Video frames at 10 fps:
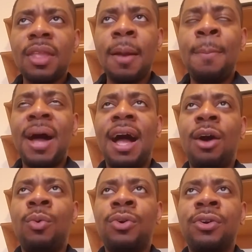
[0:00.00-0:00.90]

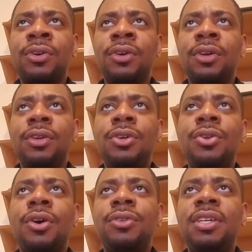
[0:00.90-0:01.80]
power, you
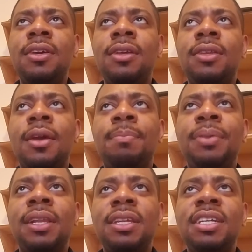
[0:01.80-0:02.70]
know, the
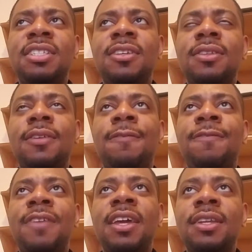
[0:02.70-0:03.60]
ability to
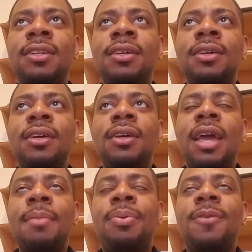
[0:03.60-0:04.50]
defend
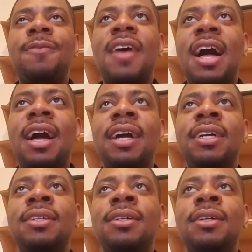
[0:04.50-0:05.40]
and
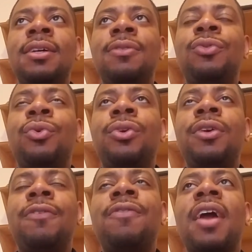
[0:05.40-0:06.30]
provide for
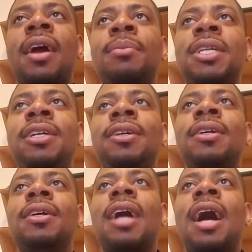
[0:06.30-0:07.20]
your family.
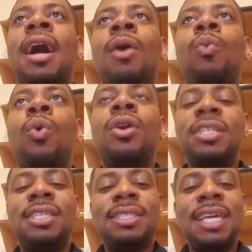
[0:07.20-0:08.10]
I wanted
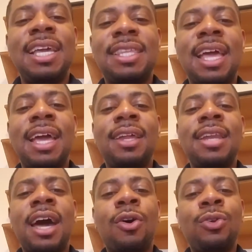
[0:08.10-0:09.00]
to take that
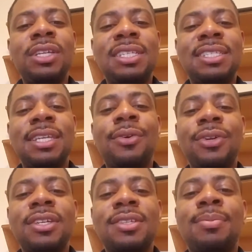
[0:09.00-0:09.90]
not only
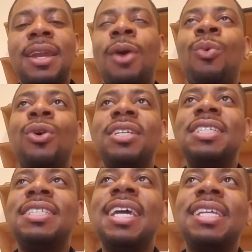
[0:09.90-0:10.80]
serious, but I wanted
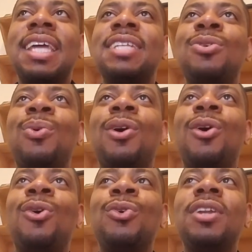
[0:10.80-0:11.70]
to take that to a
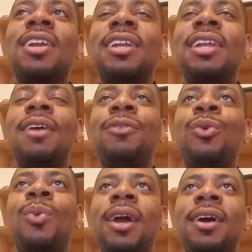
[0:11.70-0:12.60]
whole nother level
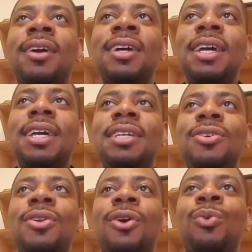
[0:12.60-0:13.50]
where,
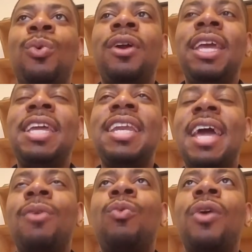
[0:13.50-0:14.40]
you know, we're in
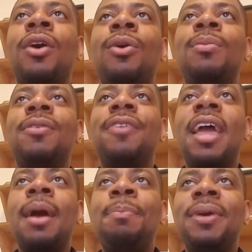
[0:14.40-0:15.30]
that realm of
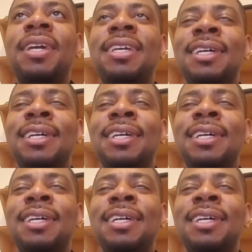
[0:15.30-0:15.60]
epic,